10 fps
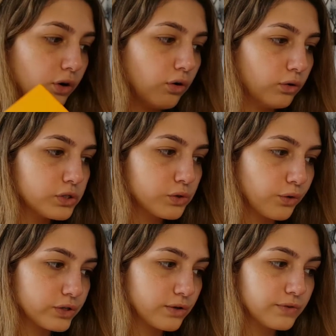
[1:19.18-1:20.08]
all
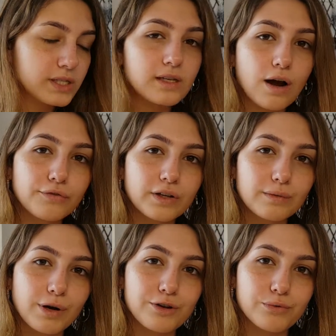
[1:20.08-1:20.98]
sorts of stuff in
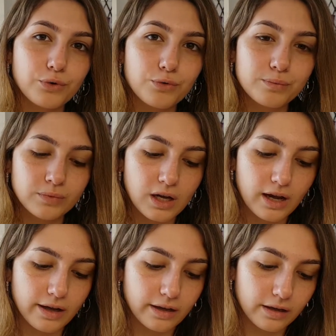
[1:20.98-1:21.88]
my room.
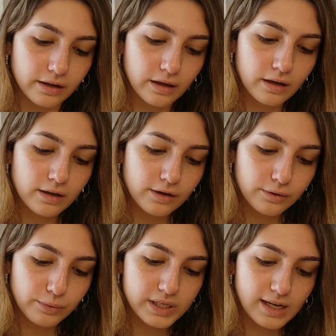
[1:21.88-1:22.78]
I
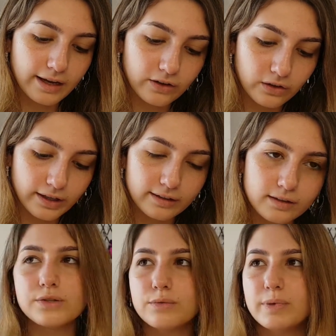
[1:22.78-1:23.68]
recycle it
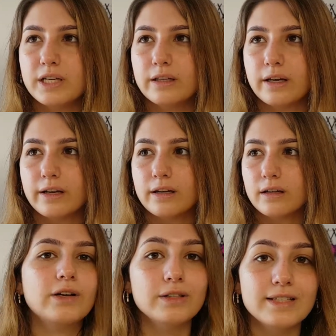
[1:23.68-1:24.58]
to be like
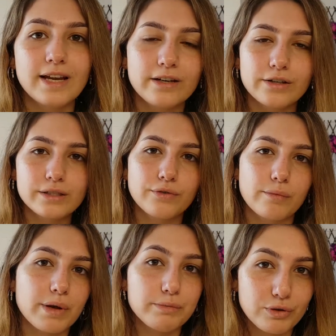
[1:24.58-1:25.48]
containers for
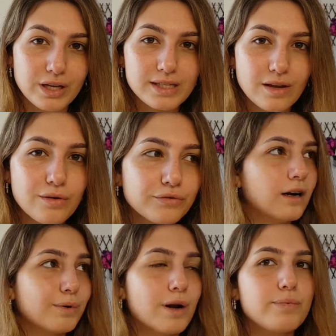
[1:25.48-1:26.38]
my beauty stuff. I'm
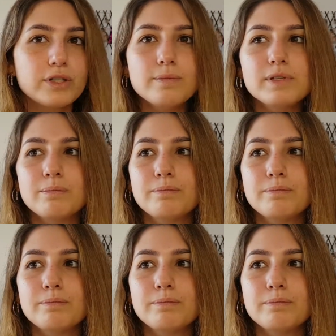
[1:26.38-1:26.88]
gonna put up some